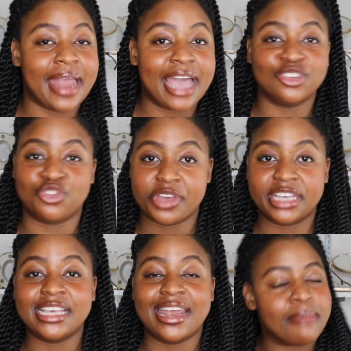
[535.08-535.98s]
black
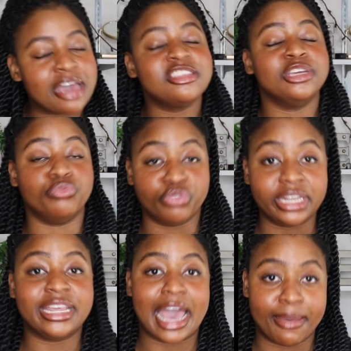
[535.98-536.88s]
dress and I'm actually
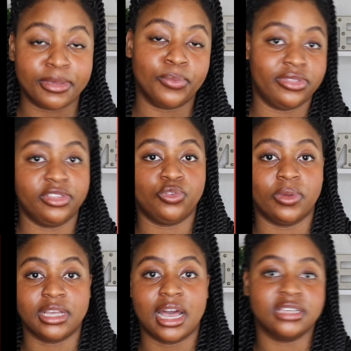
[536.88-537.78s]
really happy with this
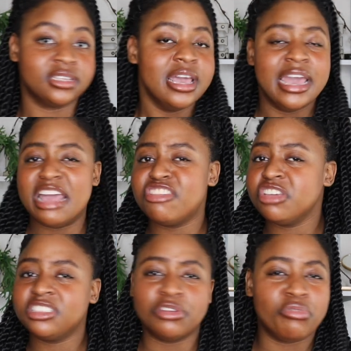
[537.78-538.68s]
one, guys.
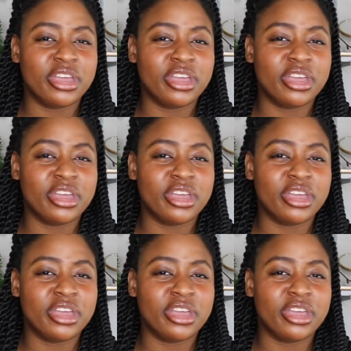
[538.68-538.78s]
It's just a